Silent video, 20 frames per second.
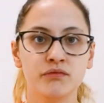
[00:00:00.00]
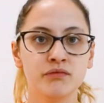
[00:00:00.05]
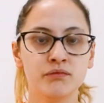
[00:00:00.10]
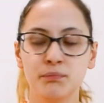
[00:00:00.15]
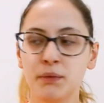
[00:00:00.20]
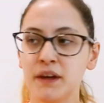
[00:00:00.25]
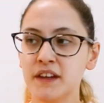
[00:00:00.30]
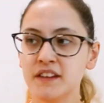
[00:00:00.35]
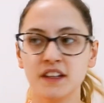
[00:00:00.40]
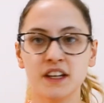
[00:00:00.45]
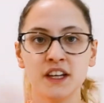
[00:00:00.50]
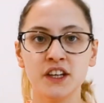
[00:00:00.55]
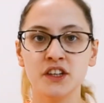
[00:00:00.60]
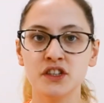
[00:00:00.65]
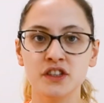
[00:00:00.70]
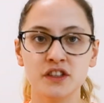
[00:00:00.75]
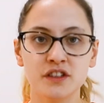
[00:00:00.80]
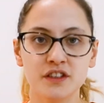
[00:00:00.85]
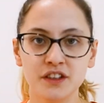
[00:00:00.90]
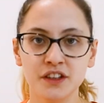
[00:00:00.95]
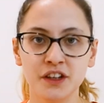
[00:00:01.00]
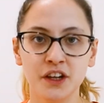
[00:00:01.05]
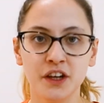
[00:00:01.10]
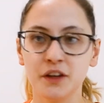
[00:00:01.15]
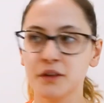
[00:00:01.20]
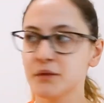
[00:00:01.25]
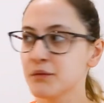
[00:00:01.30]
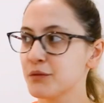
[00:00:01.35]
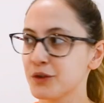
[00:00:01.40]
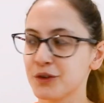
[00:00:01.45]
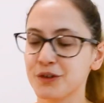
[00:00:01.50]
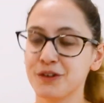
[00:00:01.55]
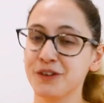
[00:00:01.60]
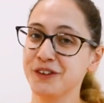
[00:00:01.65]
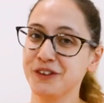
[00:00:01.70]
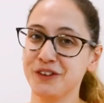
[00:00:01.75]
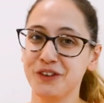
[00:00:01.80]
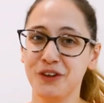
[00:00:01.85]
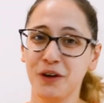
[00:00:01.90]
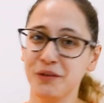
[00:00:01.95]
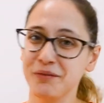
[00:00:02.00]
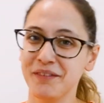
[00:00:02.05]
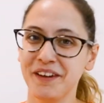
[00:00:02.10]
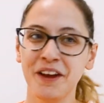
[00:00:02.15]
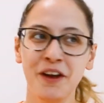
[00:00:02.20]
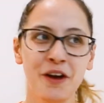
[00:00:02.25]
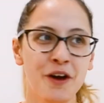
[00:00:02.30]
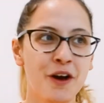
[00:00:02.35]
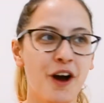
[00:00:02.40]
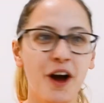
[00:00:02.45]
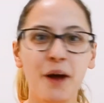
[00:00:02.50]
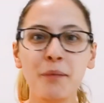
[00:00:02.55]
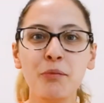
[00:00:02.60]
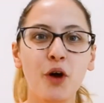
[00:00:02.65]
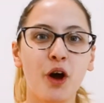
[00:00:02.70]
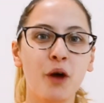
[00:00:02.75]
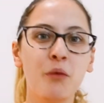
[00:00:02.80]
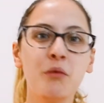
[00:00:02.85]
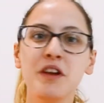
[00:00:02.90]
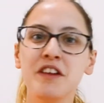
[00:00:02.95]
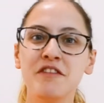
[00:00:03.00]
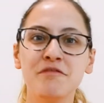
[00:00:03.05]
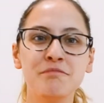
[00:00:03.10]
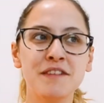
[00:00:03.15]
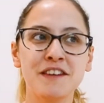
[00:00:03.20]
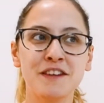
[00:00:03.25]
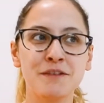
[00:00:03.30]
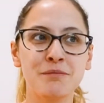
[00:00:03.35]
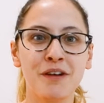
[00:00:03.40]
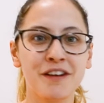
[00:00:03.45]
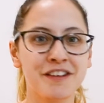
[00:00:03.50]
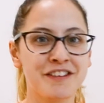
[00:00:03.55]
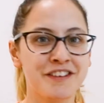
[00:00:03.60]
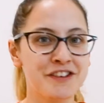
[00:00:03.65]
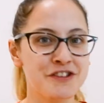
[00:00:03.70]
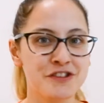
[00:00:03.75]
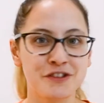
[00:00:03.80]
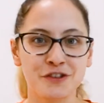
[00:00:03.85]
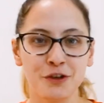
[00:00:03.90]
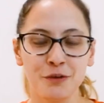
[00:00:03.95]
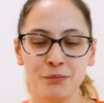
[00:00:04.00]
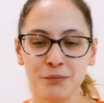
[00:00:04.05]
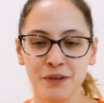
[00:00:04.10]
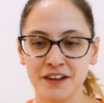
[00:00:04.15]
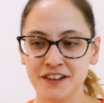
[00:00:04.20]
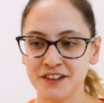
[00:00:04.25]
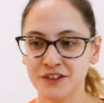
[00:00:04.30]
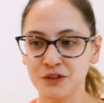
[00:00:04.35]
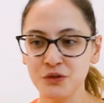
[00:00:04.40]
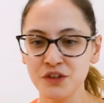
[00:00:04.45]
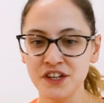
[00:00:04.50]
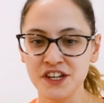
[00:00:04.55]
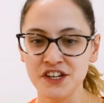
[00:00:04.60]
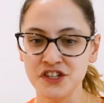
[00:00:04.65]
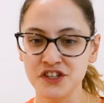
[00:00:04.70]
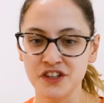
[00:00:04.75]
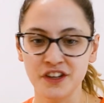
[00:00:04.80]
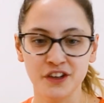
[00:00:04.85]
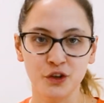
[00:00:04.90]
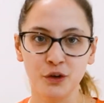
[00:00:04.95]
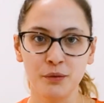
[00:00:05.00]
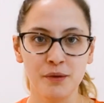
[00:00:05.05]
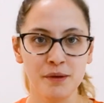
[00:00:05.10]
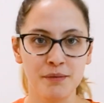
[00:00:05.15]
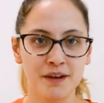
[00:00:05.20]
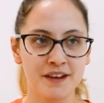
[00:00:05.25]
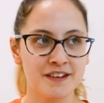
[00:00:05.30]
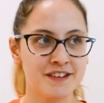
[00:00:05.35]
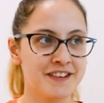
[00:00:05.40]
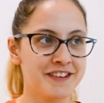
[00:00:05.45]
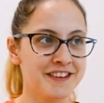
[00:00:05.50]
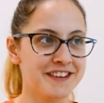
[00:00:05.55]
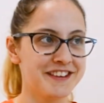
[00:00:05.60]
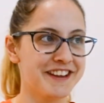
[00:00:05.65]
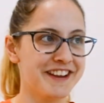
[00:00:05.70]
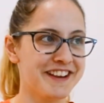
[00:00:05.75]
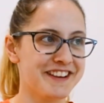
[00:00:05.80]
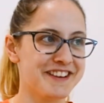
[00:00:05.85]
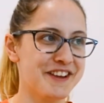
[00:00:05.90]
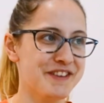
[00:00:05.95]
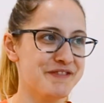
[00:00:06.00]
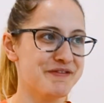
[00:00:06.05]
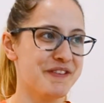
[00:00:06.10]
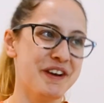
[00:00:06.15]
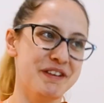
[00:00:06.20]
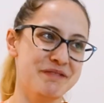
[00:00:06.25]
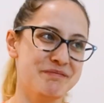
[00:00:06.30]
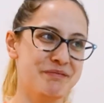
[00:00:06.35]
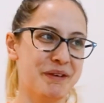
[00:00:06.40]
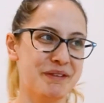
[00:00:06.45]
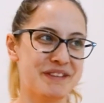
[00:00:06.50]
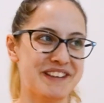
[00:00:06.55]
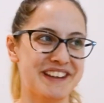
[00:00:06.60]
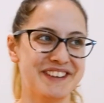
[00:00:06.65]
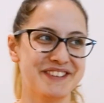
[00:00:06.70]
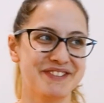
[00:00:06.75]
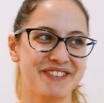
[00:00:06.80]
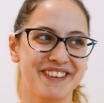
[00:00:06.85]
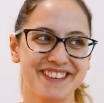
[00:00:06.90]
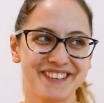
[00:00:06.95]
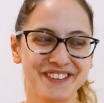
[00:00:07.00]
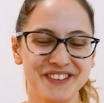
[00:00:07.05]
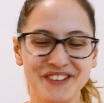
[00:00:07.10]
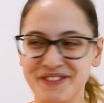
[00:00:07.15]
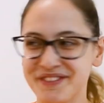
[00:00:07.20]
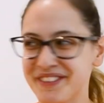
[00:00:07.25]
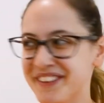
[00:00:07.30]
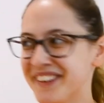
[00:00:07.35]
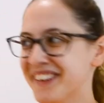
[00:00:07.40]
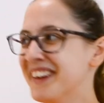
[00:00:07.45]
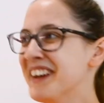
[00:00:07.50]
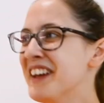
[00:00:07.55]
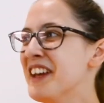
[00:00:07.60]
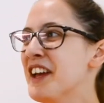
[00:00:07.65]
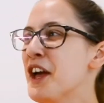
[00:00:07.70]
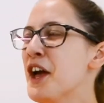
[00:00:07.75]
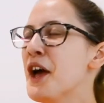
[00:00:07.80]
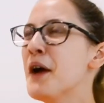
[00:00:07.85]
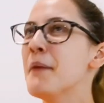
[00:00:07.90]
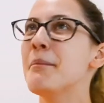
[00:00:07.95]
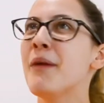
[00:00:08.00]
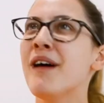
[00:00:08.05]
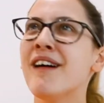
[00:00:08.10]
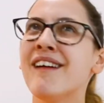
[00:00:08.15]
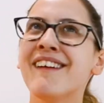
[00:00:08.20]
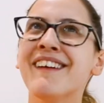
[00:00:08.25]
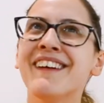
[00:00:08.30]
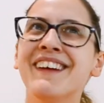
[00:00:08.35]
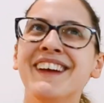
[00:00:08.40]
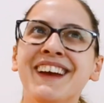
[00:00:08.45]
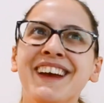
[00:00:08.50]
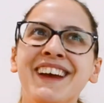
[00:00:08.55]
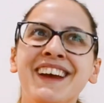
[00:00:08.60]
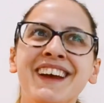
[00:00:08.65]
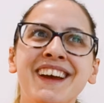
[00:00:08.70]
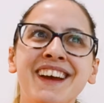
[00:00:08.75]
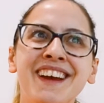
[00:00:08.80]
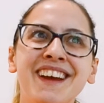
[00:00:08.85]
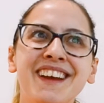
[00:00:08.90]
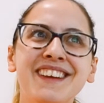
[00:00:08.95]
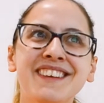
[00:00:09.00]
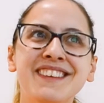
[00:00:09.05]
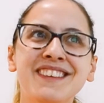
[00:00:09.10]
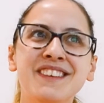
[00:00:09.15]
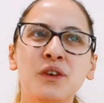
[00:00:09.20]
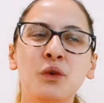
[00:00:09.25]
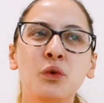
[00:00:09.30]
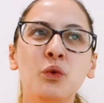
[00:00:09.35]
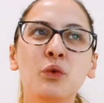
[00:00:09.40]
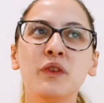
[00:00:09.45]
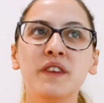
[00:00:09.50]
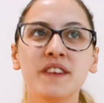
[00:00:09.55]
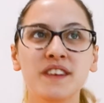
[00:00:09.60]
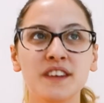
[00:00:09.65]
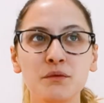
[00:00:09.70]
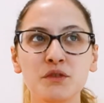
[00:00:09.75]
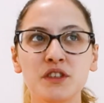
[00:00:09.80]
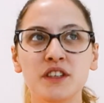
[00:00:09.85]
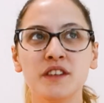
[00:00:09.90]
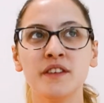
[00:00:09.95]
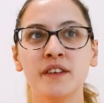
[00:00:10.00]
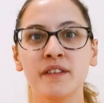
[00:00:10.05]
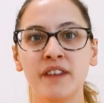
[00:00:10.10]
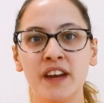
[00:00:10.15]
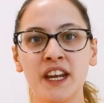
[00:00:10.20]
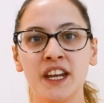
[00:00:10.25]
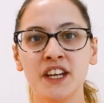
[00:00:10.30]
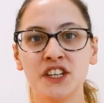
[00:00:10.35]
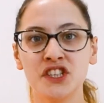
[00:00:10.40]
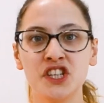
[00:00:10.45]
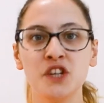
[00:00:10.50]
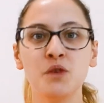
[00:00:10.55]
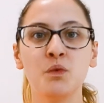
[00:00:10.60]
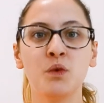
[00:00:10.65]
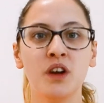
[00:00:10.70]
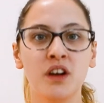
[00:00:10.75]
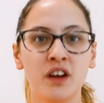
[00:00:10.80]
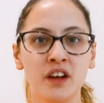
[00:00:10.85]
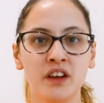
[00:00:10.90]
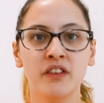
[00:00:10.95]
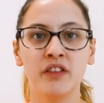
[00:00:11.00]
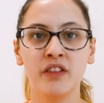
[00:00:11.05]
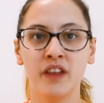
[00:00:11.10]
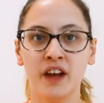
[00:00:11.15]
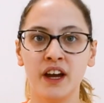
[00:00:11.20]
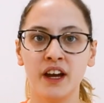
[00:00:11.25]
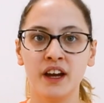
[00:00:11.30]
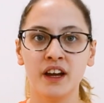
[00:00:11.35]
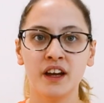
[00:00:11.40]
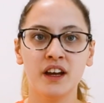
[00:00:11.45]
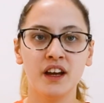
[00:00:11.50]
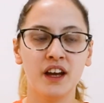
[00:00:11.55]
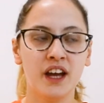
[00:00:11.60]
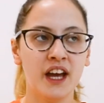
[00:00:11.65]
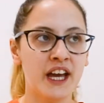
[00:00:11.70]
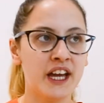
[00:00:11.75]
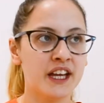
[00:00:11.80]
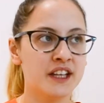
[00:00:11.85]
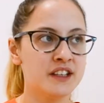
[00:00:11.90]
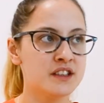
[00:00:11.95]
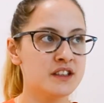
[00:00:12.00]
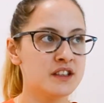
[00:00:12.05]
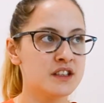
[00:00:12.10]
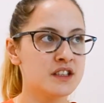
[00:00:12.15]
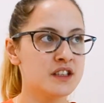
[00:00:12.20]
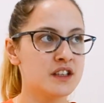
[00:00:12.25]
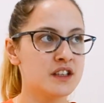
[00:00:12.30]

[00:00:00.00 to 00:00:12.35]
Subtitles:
basically just, you know, I wouldn't even be surprised if I just got my school teacher just copy pasted the DSM I put in my school report. But all the symptoms of ADHD were like there, and